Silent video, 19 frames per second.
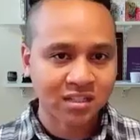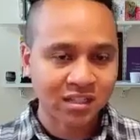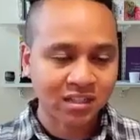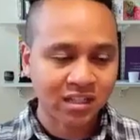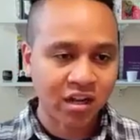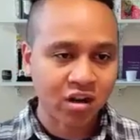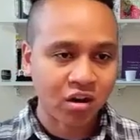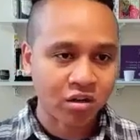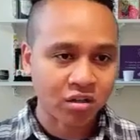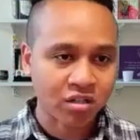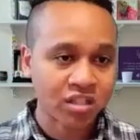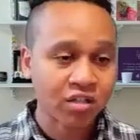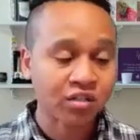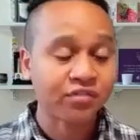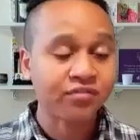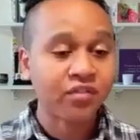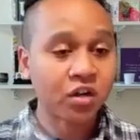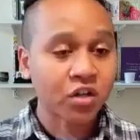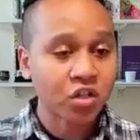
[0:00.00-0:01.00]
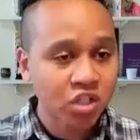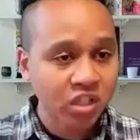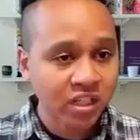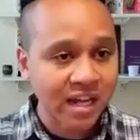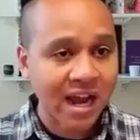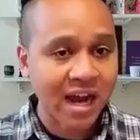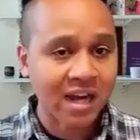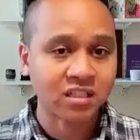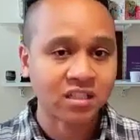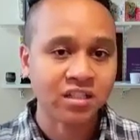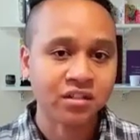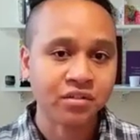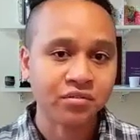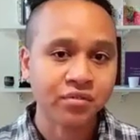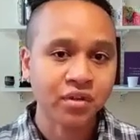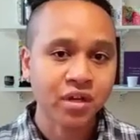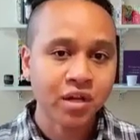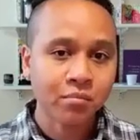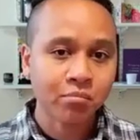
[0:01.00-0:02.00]
that they are still functionally active,
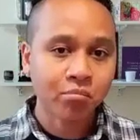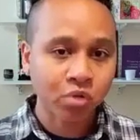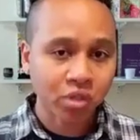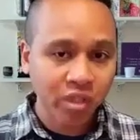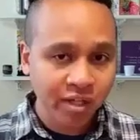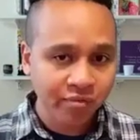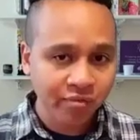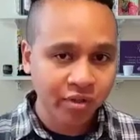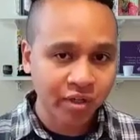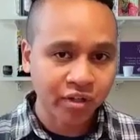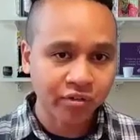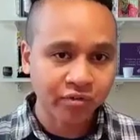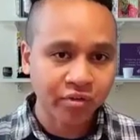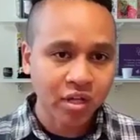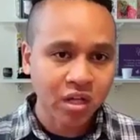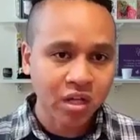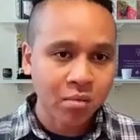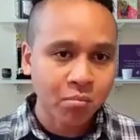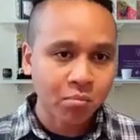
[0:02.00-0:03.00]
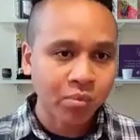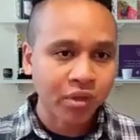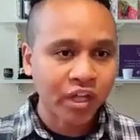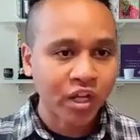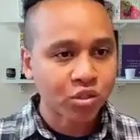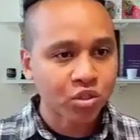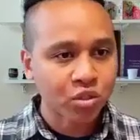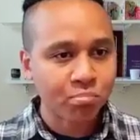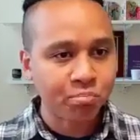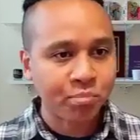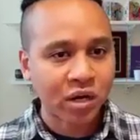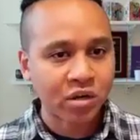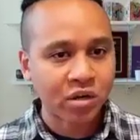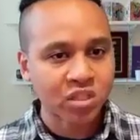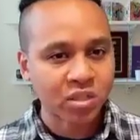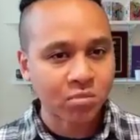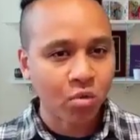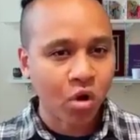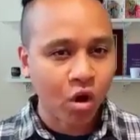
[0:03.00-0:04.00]
proliferative, but they also bear
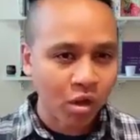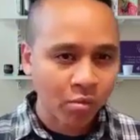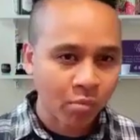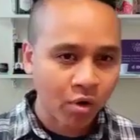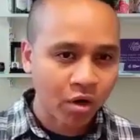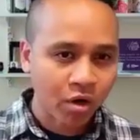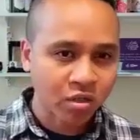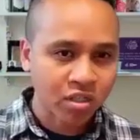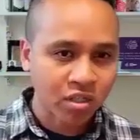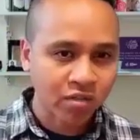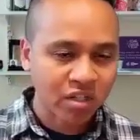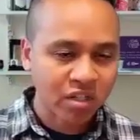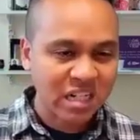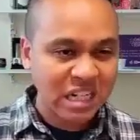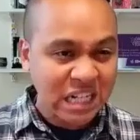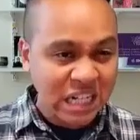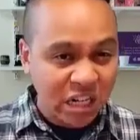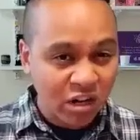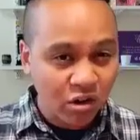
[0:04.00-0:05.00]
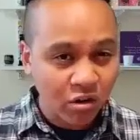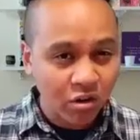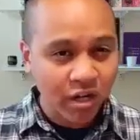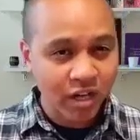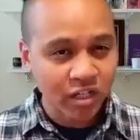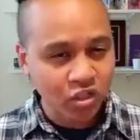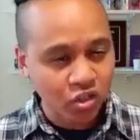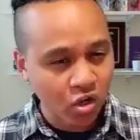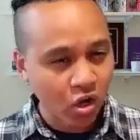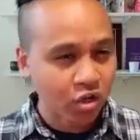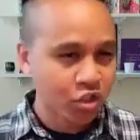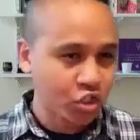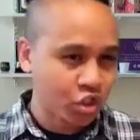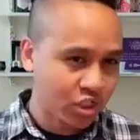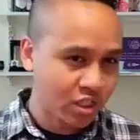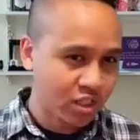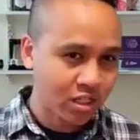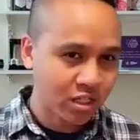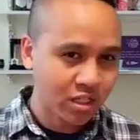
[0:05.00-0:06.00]
some hallmarks of a near
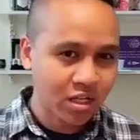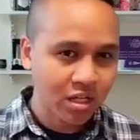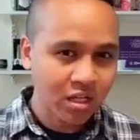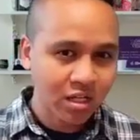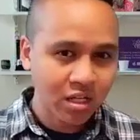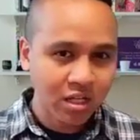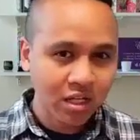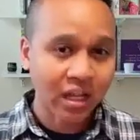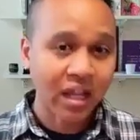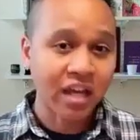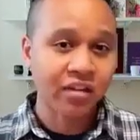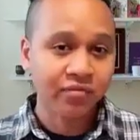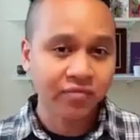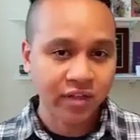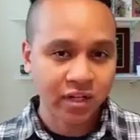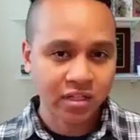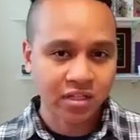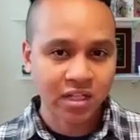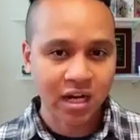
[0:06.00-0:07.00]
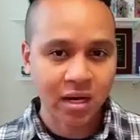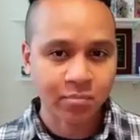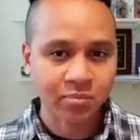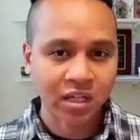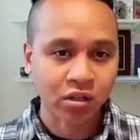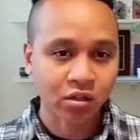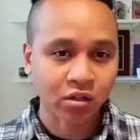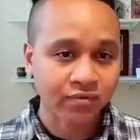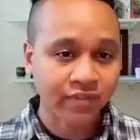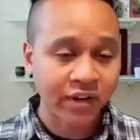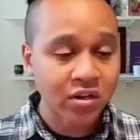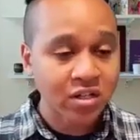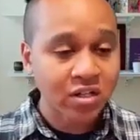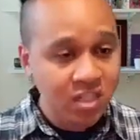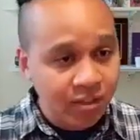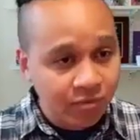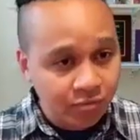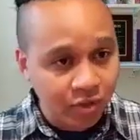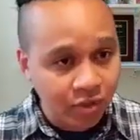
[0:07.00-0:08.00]
exhaustion-like phenotype that looks very
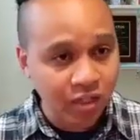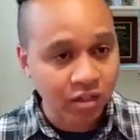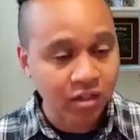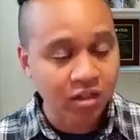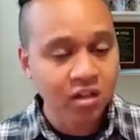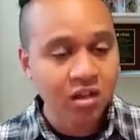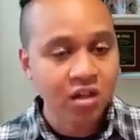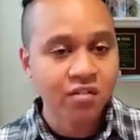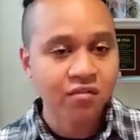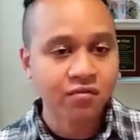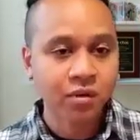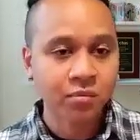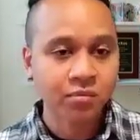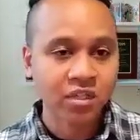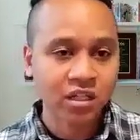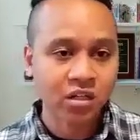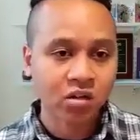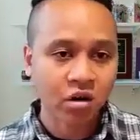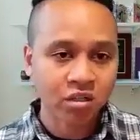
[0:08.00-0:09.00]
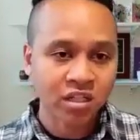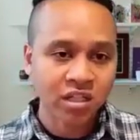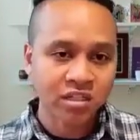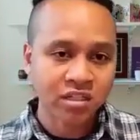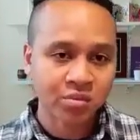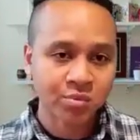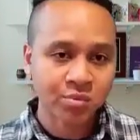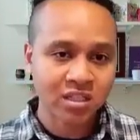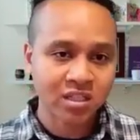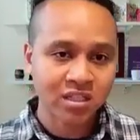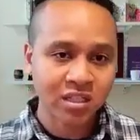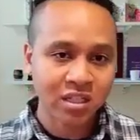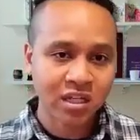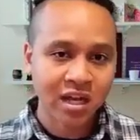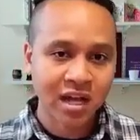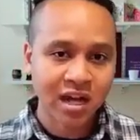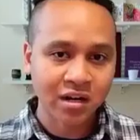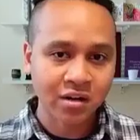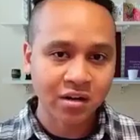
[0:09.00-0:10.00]
different from the CAR T cells we see
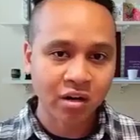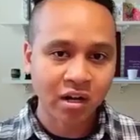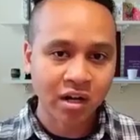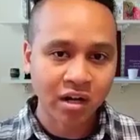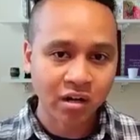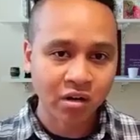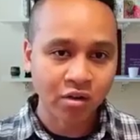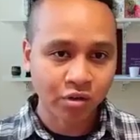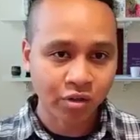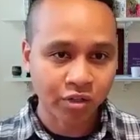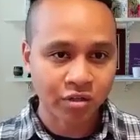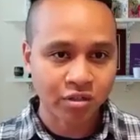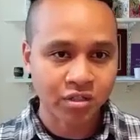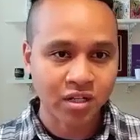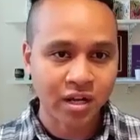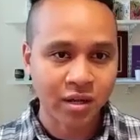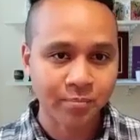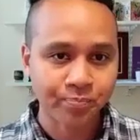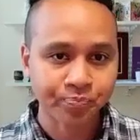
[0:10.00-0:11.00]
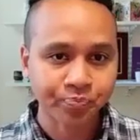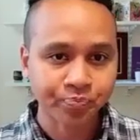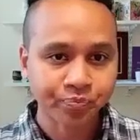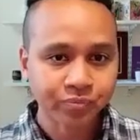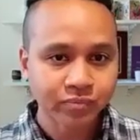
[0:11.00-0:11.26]
at an earlier time.